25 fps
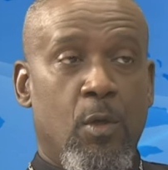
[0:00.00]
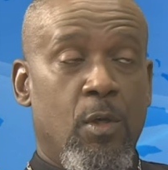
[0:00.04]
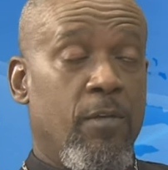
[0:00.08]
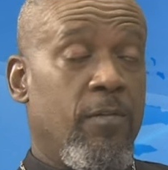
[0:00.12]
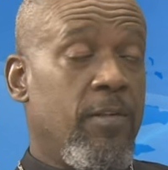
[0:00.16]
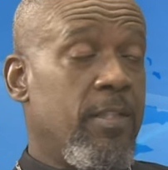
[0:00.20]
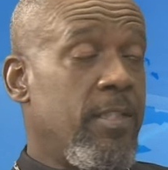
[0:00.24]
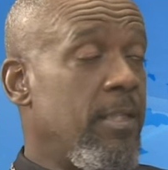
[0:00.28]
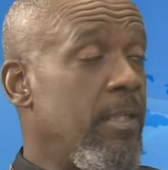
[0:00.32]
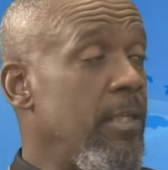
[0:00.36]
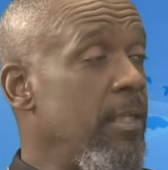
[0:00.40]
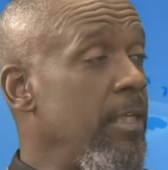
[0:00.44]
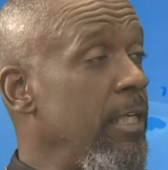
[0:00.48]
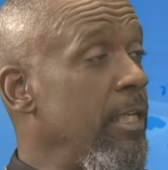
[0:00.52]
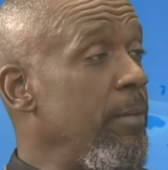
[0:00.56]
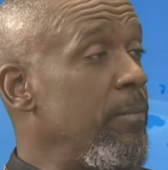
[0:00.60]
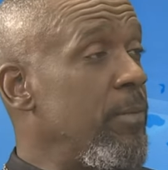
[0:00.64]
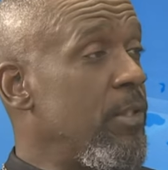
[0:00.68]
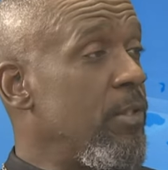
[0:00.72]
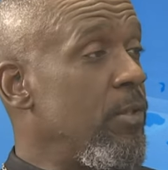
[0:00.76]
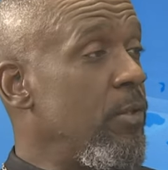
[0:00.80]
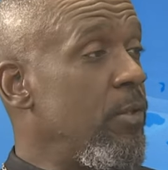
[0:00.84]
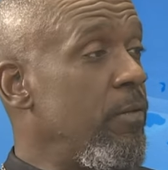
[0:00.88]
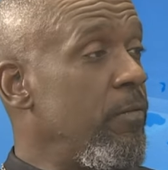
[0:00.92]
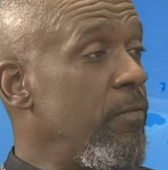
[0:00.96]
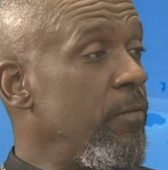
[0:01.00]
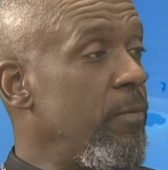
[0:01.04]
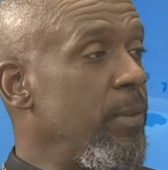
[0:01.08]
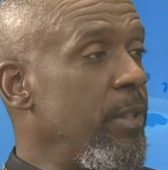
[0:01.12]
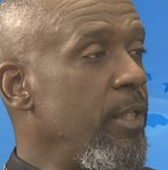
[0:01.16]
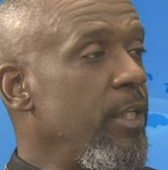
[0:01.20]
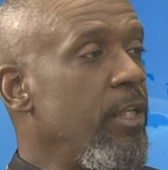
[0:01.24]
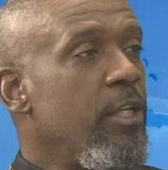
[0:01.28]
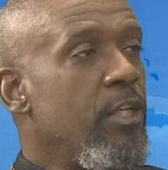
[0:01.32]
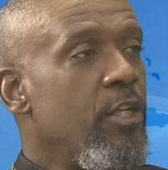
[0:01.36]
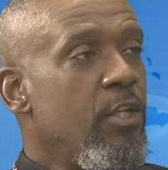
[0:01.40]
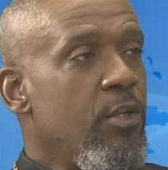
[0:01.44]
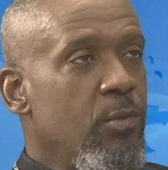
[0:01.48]
all of a sudden name has gone for
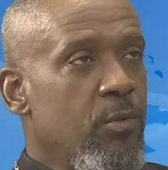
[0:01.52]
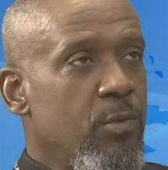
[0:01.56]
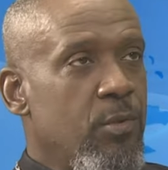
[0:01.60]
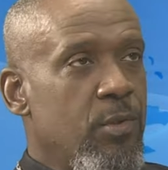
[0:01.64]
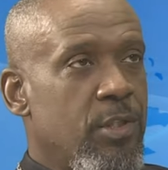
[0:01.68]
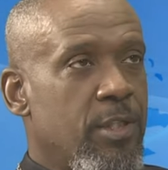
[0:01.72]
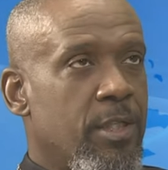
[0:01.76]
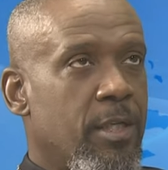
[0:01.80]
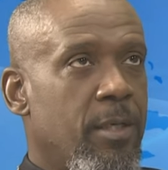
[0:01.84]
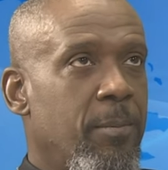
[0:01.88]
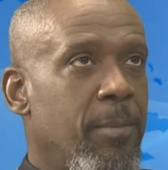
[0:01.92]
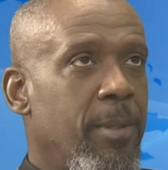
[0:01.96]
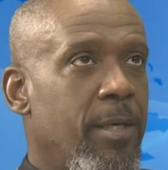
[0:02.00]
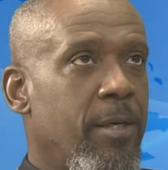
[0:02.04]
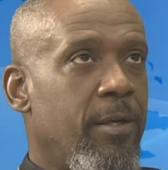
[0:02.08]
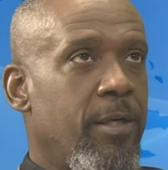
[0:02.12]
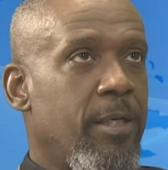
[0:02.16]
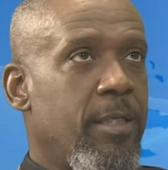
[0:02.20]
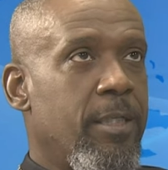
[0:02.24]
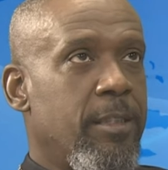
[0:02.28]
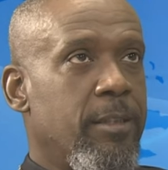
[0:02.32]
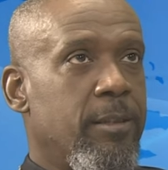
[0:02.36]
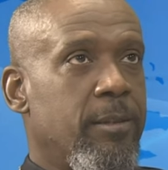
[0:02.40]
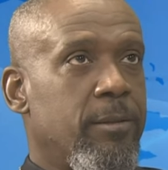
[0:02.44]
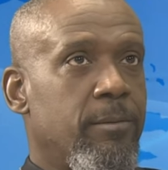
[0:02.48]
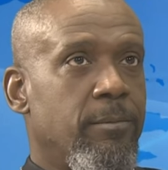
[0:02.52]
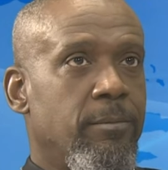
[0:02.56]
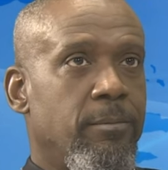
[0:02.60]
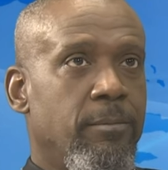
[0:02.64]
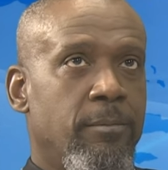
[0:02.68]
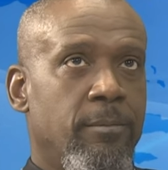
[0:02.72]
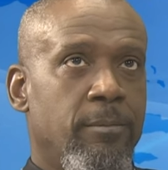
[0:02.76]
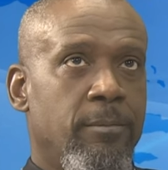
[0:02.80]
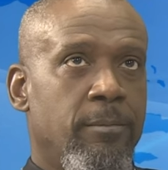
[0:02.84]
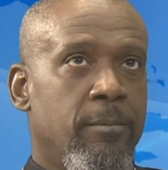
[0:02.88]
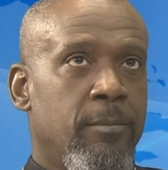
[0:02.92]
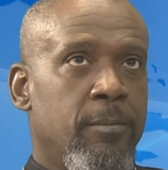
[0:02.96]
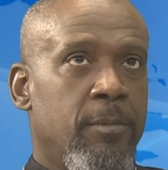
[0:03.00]
me, huge American,
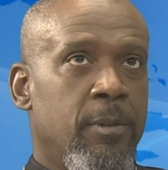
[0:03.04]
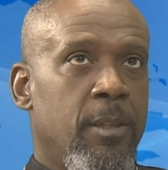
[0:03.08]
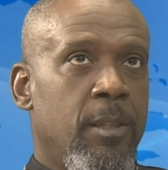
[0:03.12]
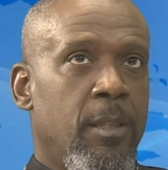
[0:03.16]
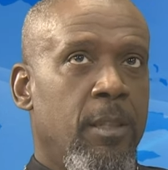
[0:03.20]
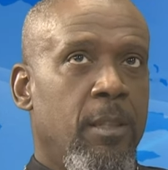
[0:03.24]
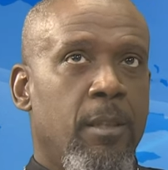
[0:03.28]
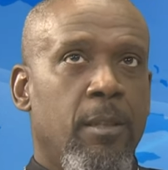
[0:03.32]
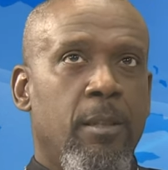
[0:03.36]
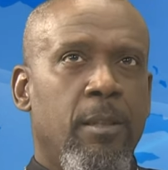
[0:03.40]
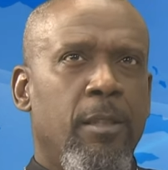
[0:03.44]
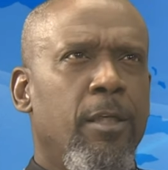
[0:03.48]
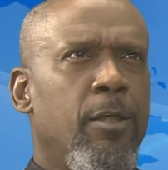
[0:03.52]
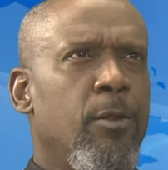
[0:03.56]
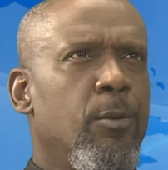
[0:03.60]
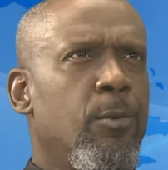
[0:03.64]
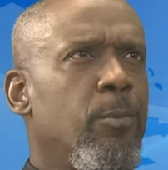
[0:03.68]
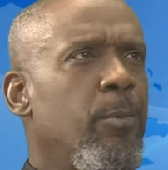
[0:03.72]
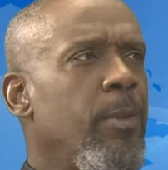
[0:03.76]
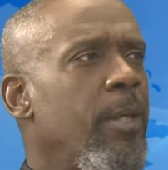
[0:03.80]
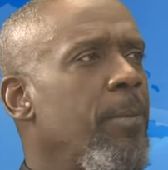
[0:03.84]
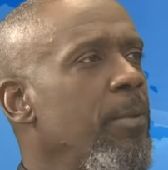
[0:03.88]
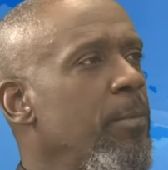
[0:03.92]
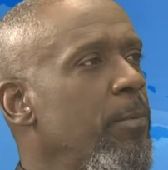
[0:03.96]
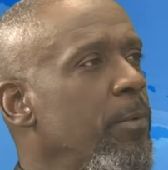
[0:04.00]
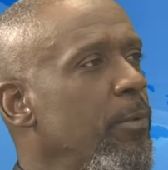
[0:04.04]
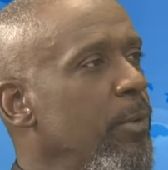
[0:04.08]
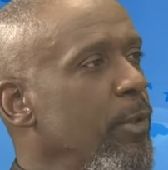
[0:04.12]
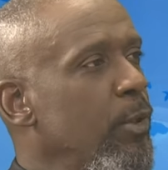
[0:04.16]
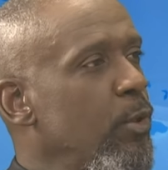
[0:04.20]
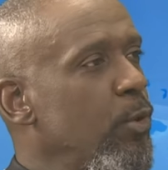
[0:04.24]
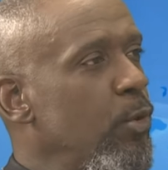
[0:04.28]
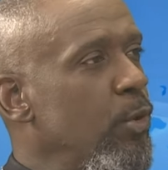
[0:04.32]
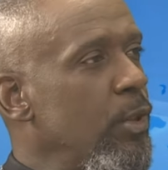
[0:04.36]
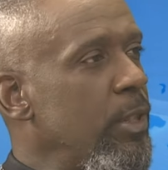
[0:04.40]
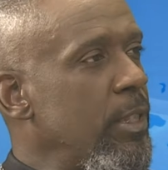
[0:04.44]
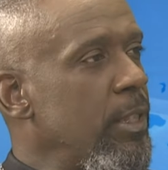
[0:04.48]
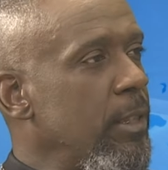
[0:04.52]
you know, where people
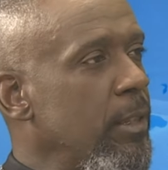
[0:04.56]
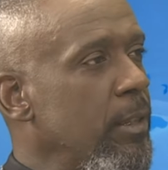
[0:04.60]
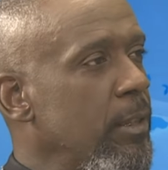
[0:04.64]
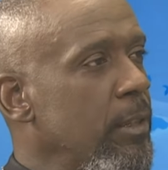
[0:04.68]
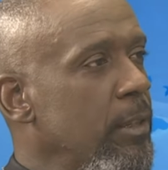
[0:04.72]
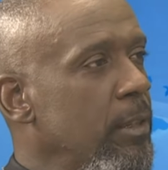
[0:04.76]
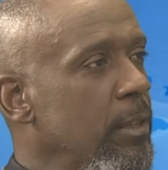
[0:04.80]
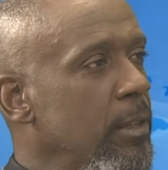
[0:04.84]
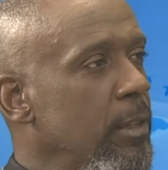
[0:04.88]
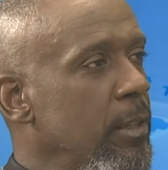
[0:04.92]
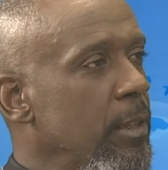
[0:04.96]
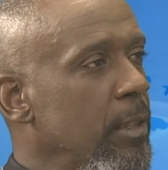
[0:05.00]
go to.